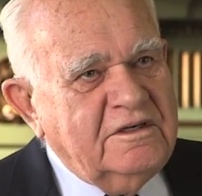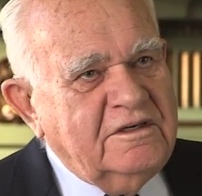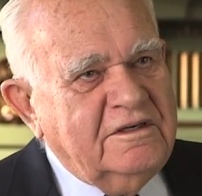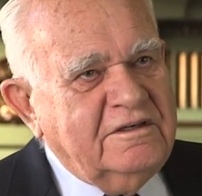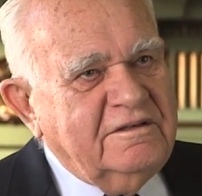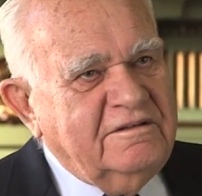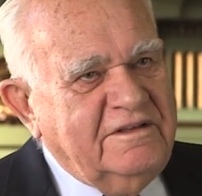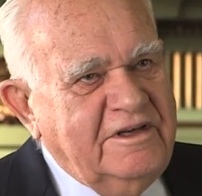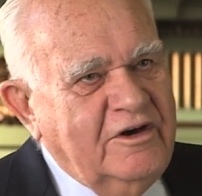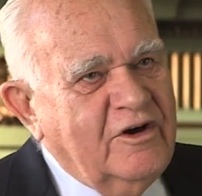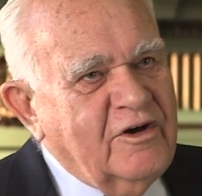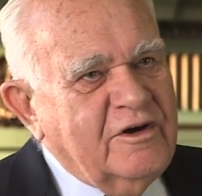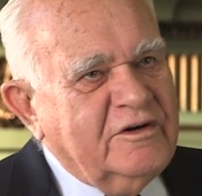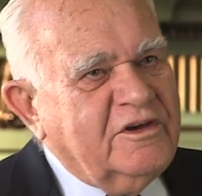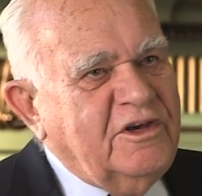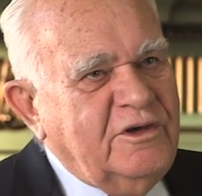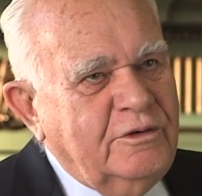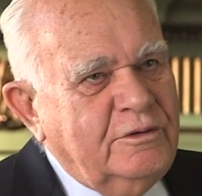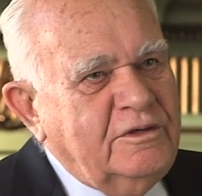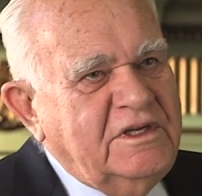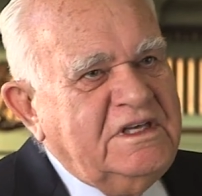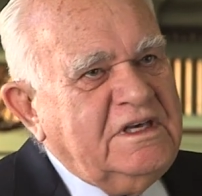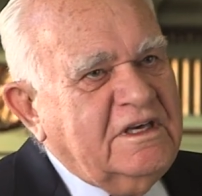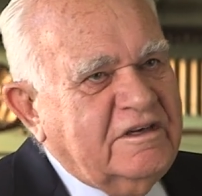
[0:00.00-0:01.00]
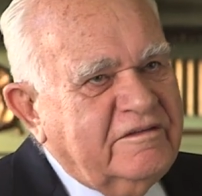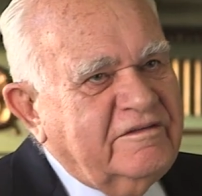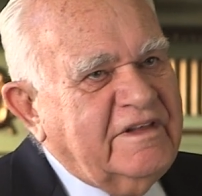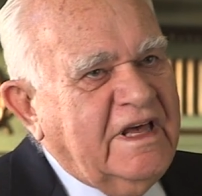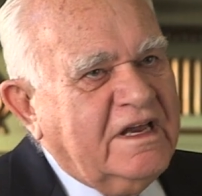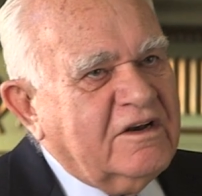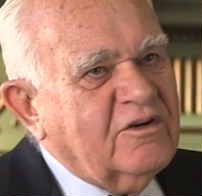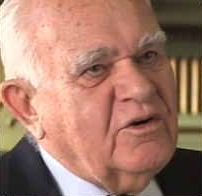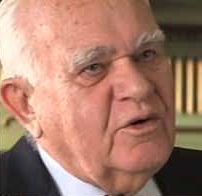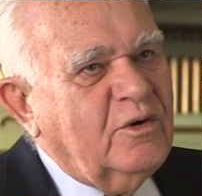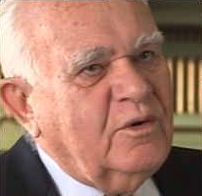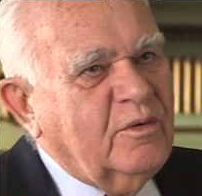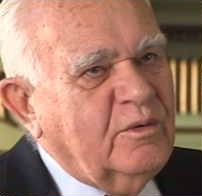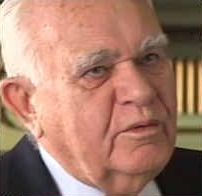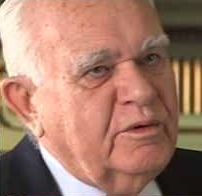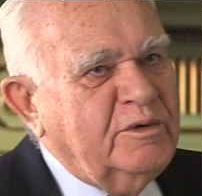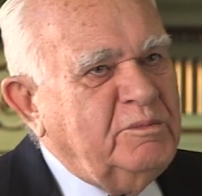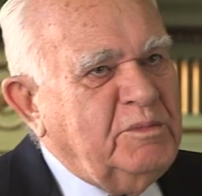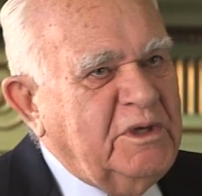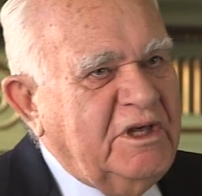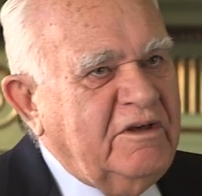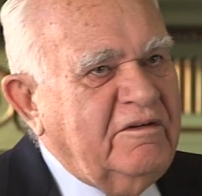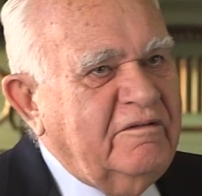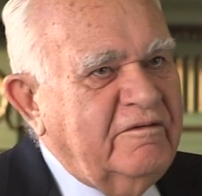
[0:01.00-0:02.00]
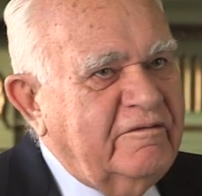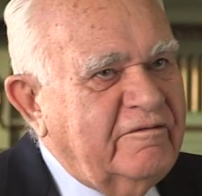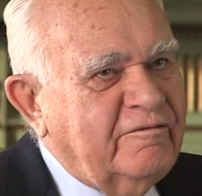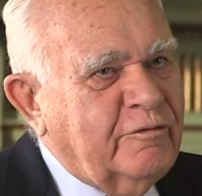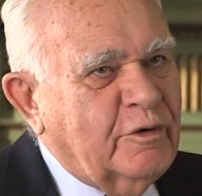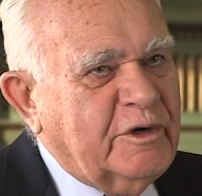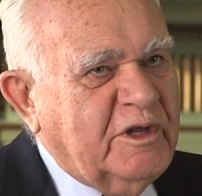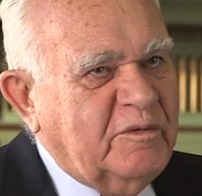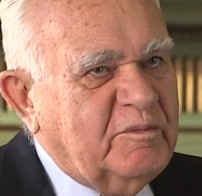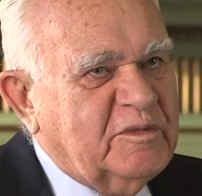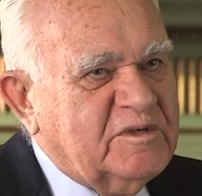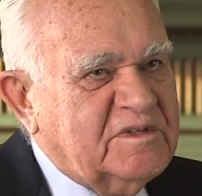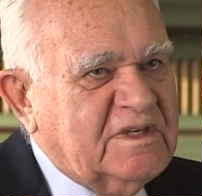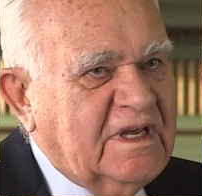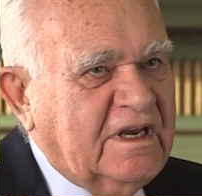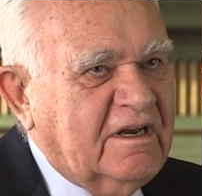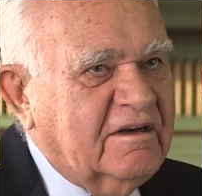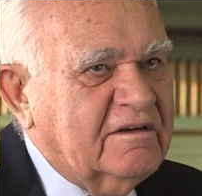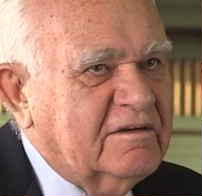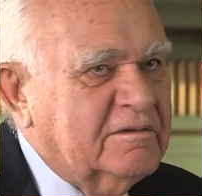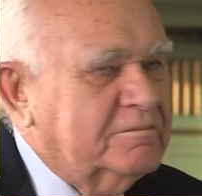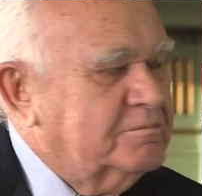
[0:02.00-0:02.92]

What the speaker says: the RQD of that core would be 40%.